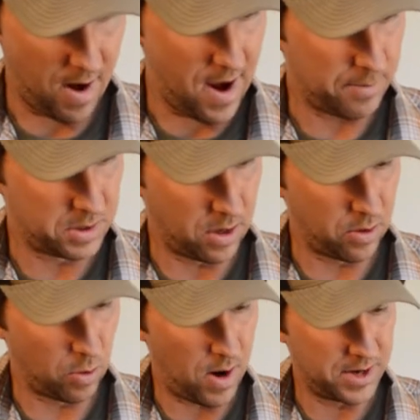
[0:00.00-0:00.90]
wraps.
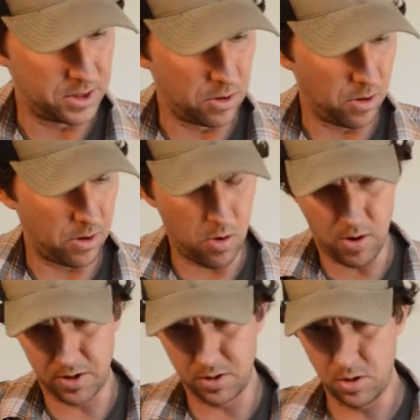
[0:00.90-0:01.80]
Otherwise, you're
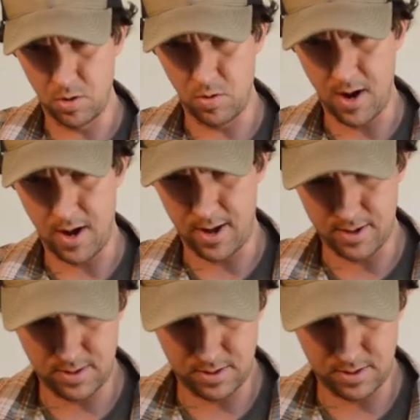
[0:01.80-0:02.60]
going to uh,